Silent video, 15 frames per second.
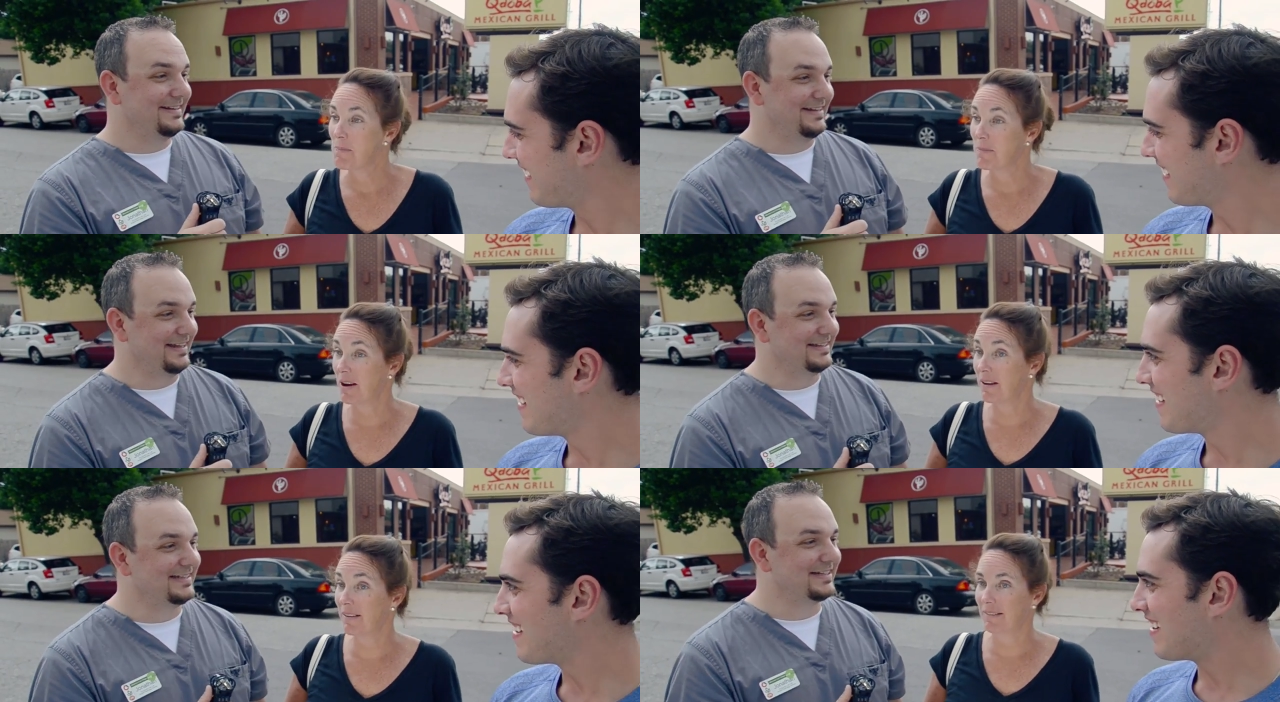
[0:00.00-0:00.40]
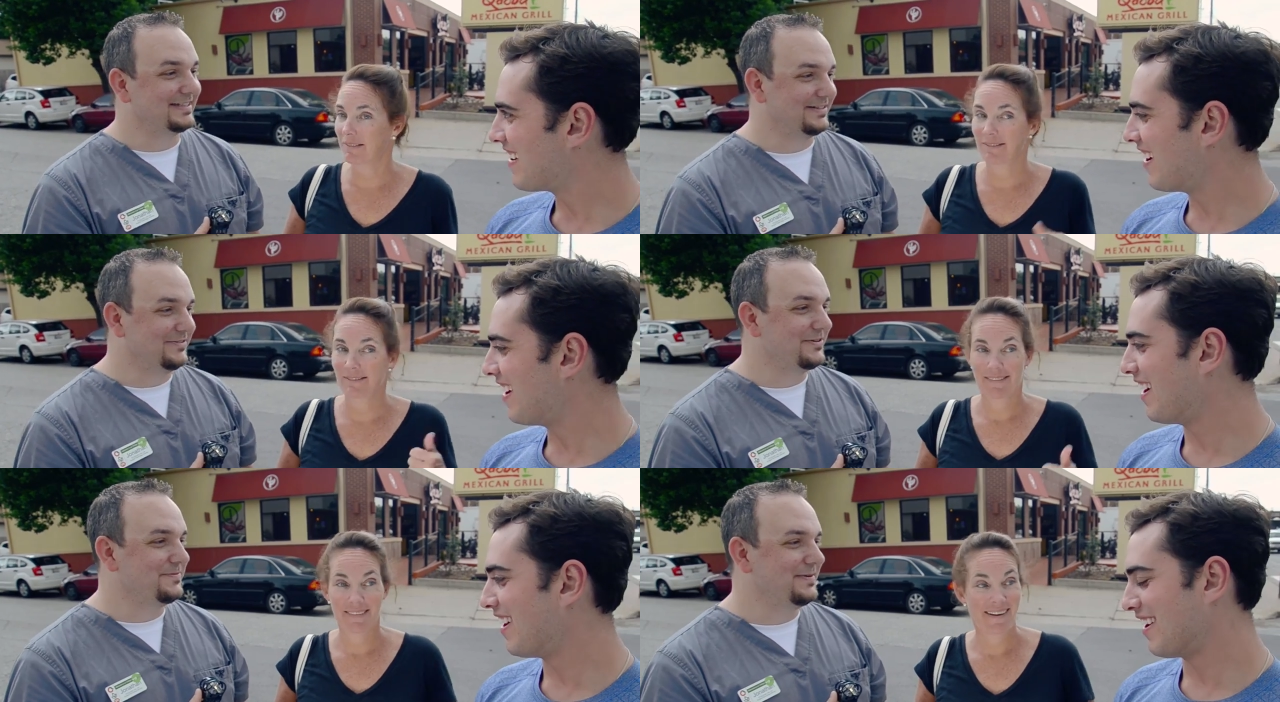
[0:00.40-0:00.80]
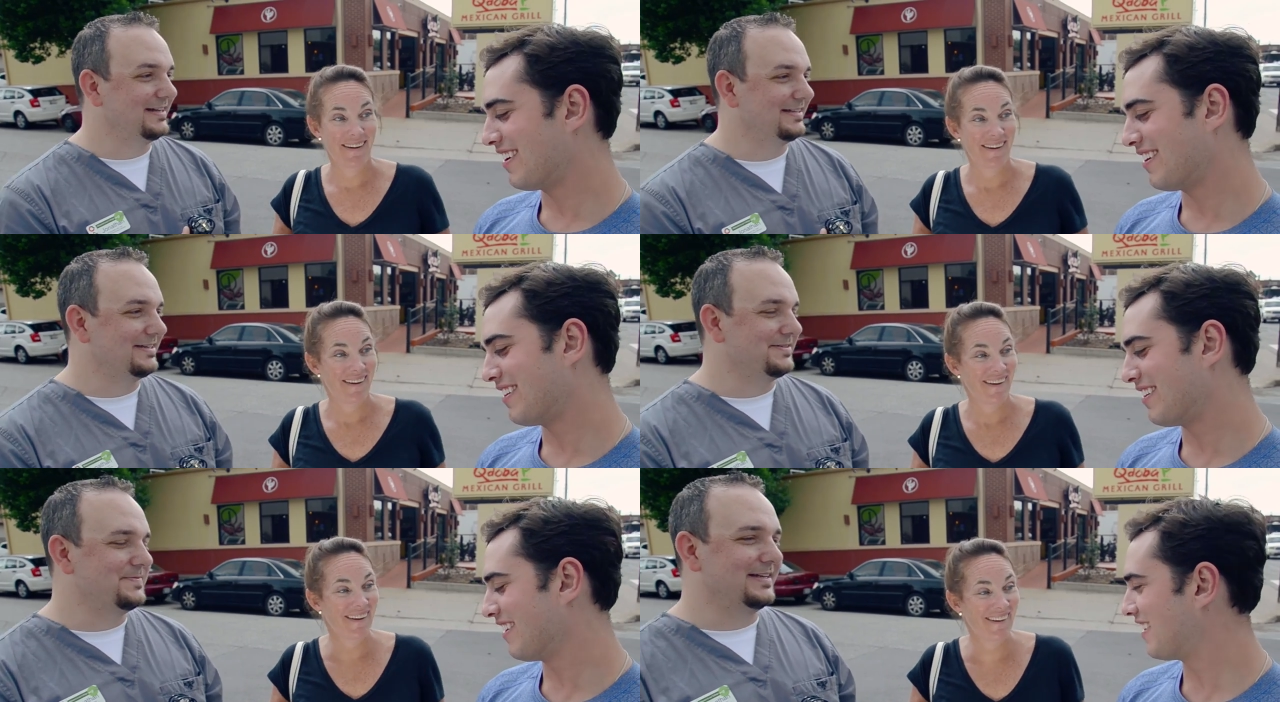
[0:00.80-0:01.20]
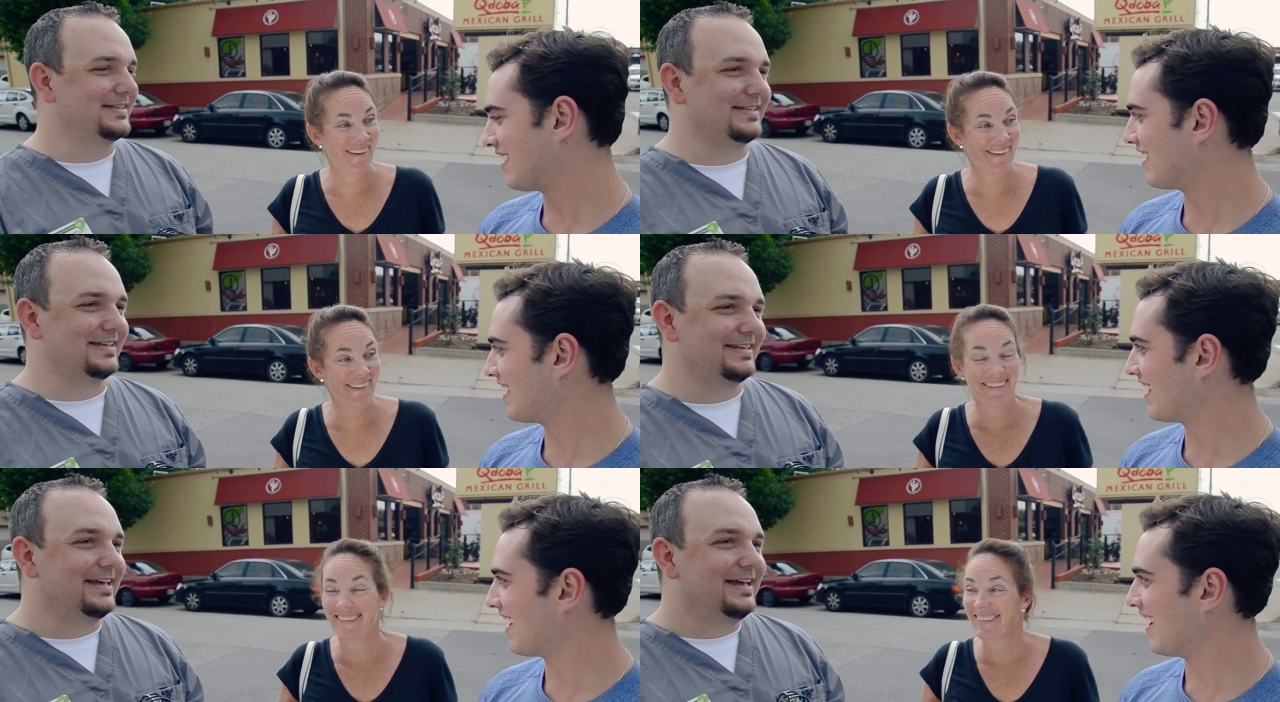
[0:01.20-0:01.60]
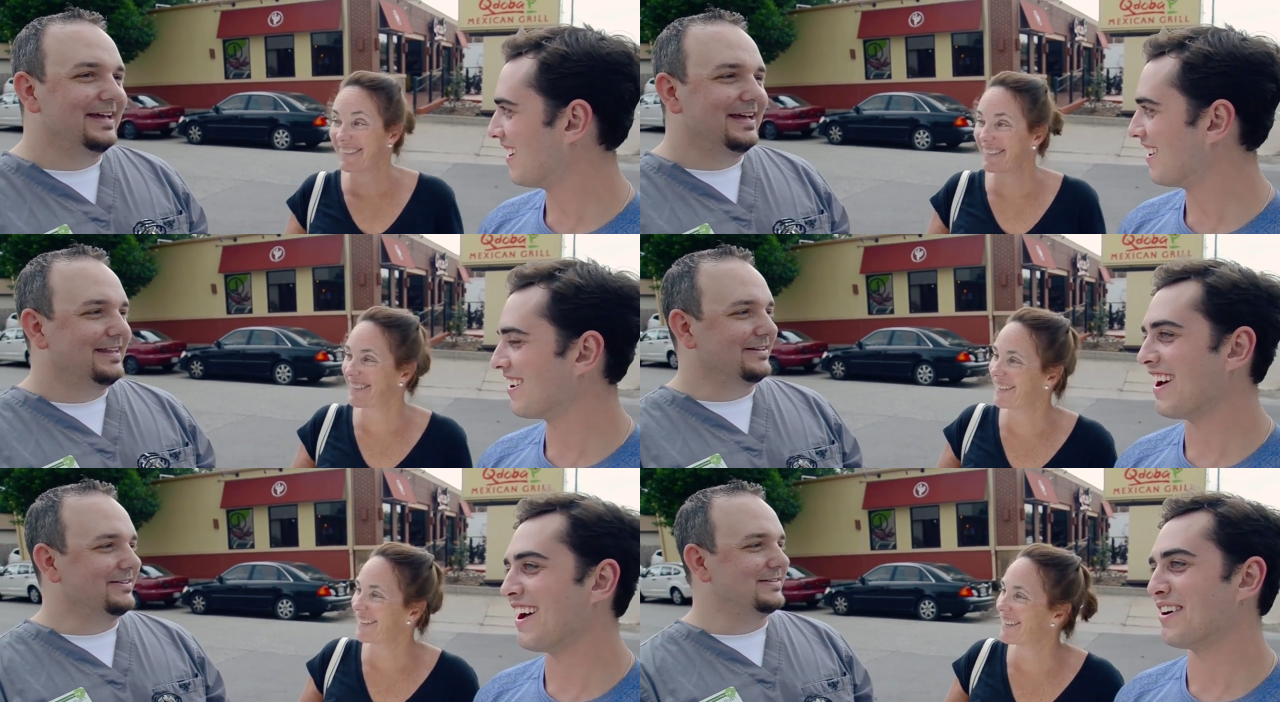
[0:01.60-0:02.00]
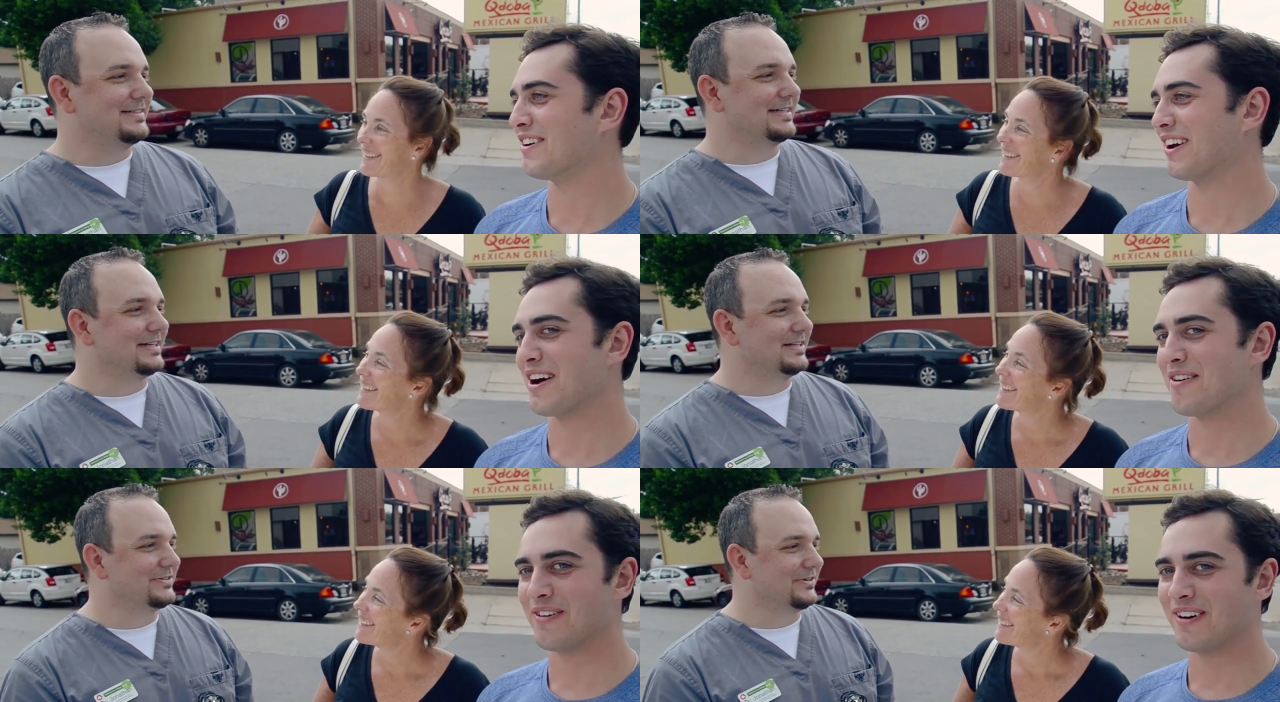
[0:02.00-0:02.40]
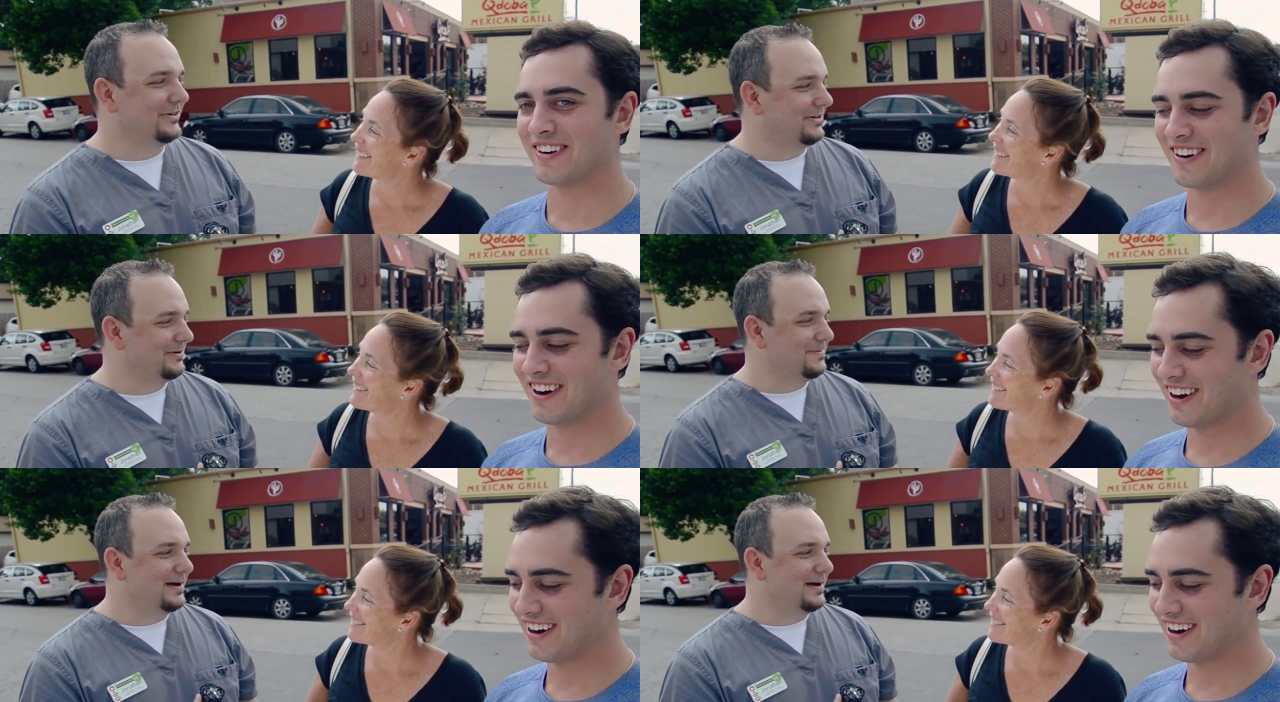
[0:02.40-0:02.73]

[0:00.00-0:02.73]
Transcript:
Speaker 1: That's actually what it means. It means that it doesn't control their